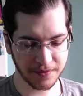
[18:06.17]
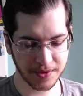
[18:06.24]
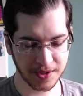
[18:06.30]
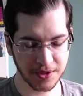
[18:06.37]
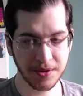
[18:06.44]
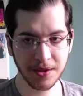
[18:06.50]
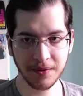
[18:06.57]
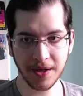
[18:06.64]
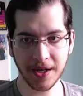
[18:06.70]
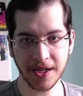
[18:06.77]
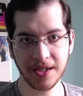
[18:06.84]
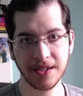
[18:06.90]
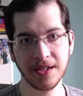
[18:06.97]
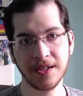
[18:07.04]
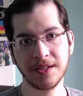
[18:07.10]
But doing
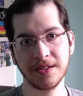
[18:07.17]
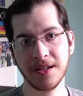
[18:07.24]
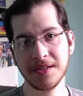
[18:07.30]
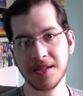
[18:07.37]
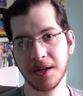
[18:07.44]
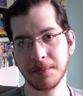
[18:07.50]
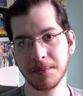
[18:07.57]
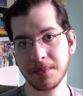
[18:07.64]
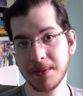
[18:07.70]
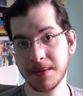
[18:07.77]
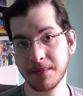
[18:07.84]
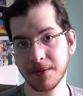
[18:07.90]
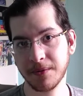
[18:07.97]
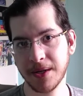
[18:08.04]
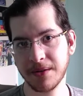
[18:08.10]
right does help the
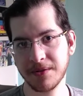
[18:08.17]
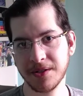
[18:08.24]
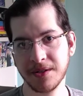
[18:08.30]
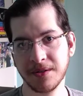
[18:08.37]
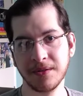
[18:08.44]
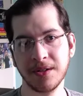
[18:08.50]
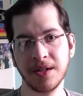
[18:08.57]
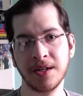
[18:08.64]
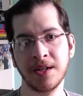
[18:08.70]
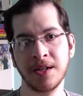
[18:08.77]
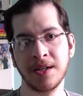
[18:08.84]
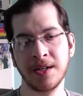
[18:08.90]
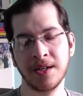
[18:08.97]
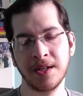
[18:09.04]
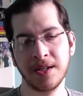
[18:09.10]
people around you.
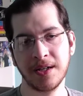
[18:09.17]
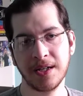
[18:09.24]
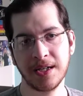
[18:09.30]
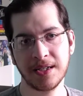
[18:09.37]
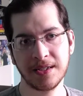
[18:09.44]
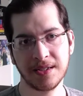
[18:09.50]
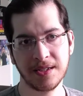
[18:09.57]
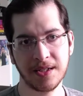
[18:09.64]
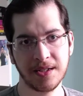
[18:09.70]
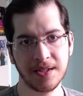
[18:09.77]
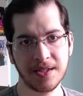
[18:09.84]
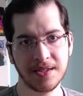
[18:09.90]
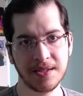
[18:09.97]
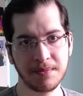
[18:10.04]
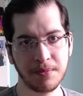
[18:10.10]
And
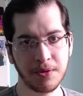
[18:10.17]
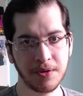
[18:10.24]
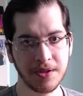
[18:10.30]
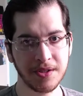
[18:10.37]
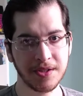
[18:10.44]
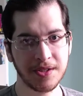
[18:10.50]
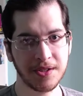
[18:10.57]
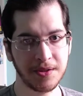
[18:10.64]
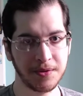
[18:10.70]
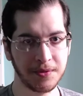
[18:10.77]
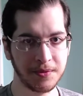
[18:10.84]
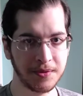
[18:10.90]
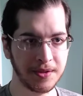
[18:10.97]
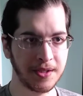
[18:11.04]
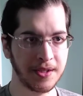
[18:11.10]
it's important to